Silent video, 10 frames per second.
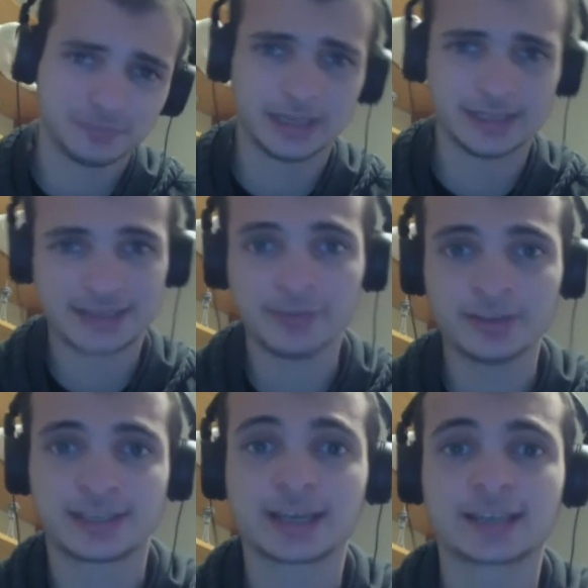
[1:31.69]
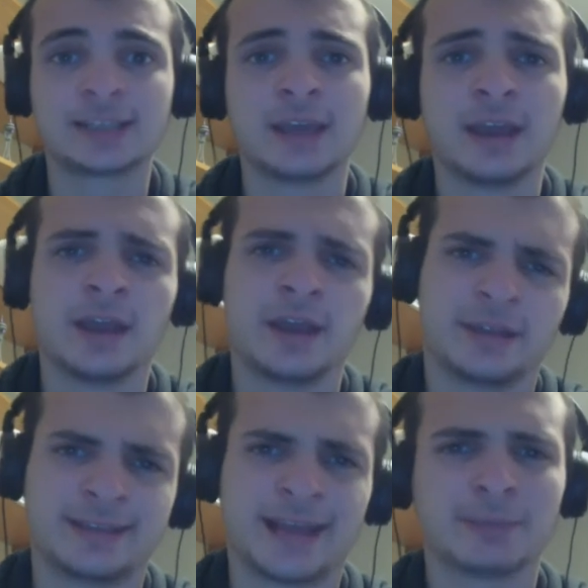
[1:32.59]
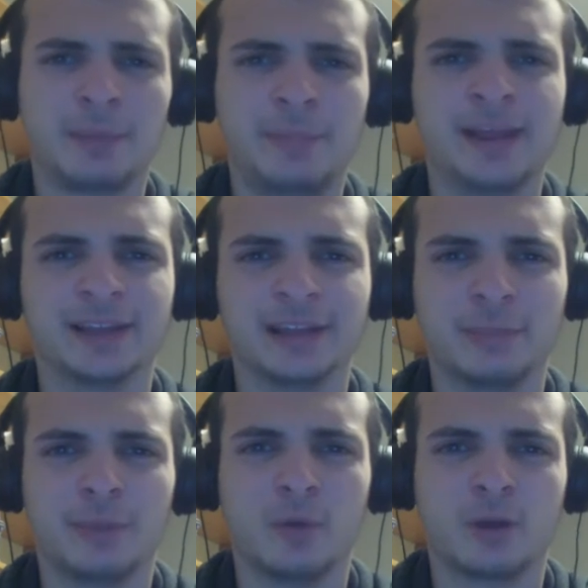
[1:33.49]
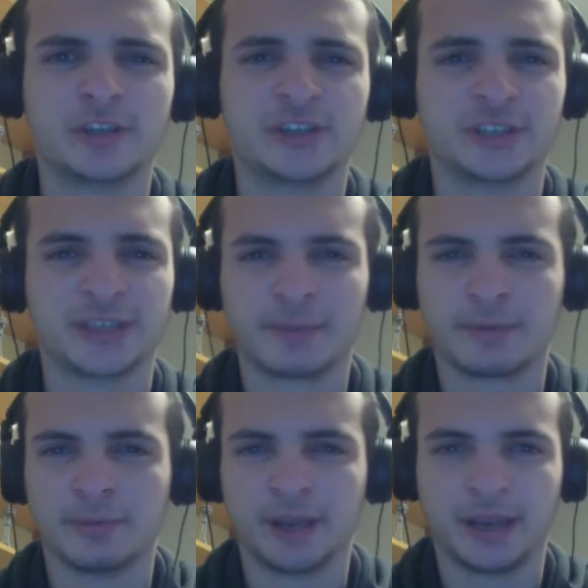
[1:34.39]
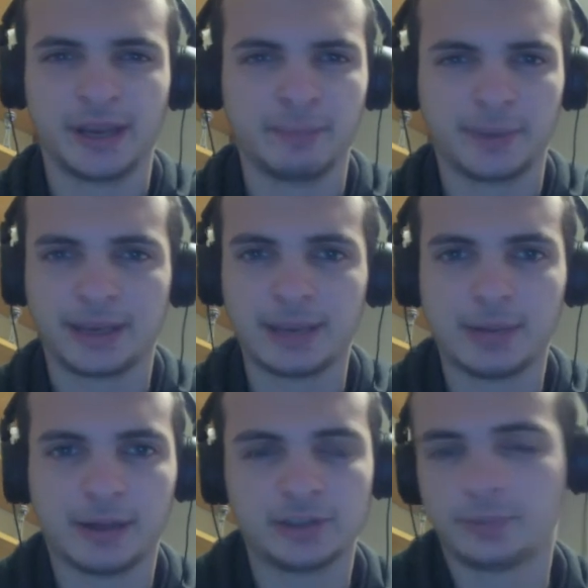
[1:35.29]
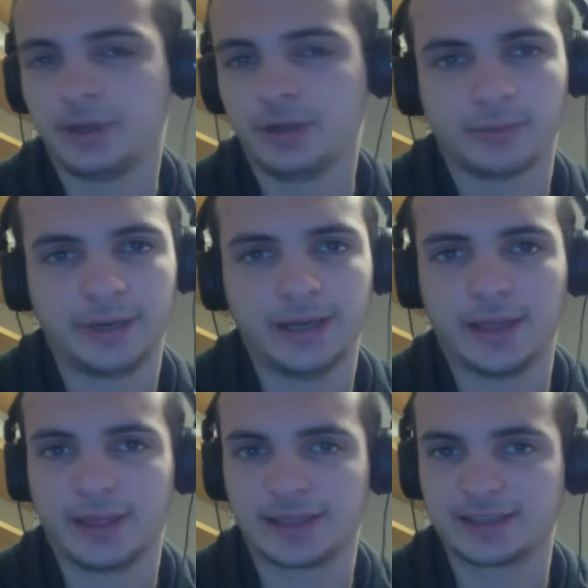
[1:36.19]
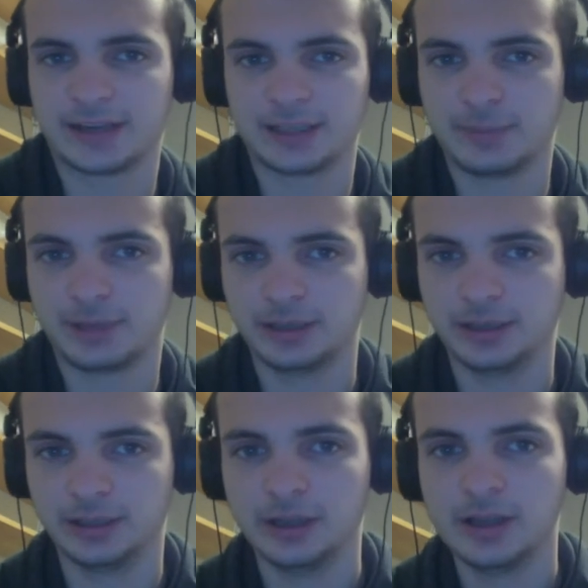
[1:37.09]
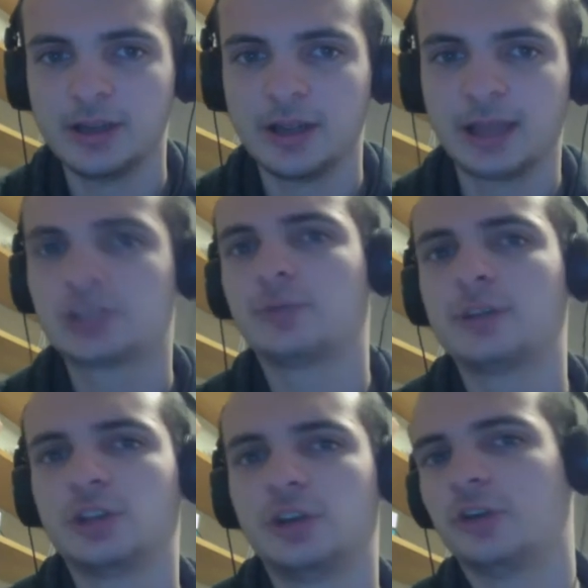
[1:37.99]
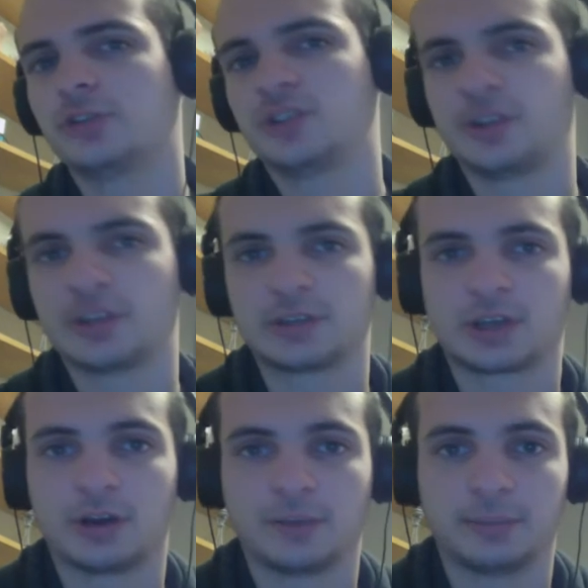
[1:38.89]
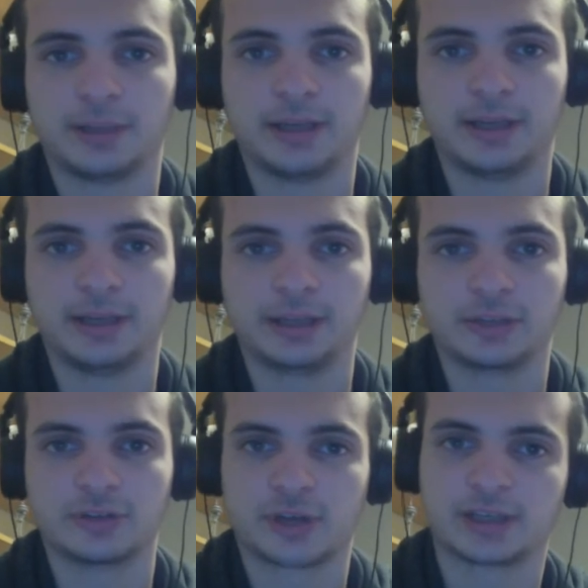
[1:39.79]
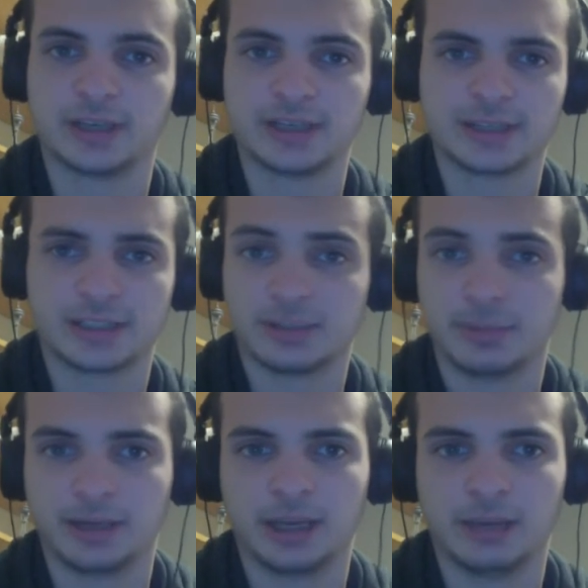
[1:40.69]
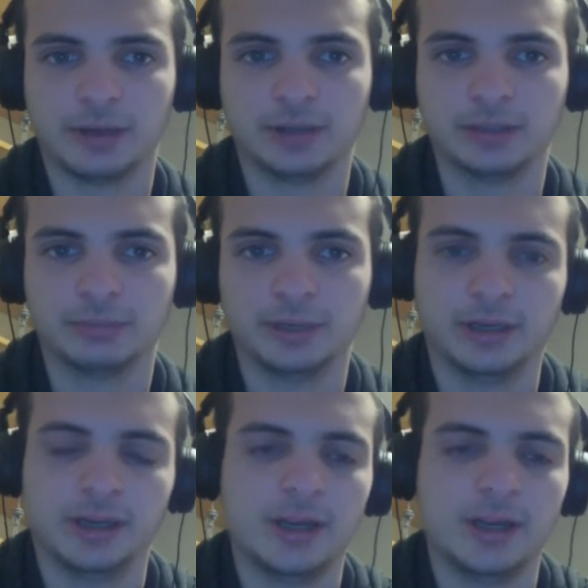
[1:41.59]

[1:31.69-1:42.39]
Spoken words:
7/6, stats might be a little bit worse. You're susceptible to get Big Game Hunter, but in Arena, that's not as big a deal. That's the reason you don't see this card played in Constructed, is because of Big Game Hunter, but